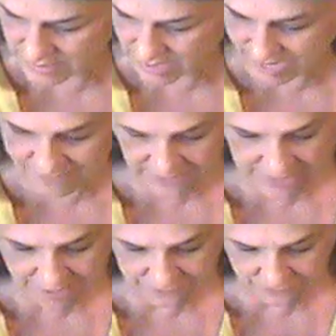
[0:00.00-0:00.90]

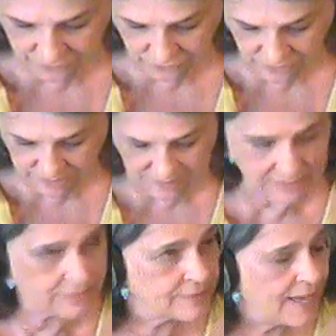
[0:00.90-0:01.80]
IVF
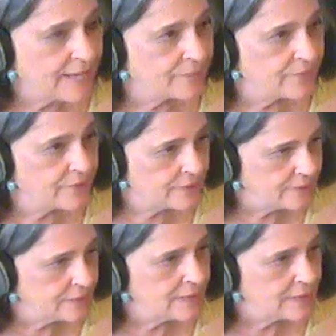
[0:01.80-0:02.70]
treatment at a
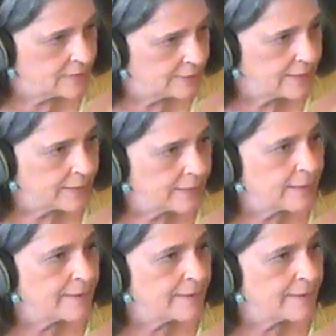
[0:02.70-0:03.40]
fertility clinic,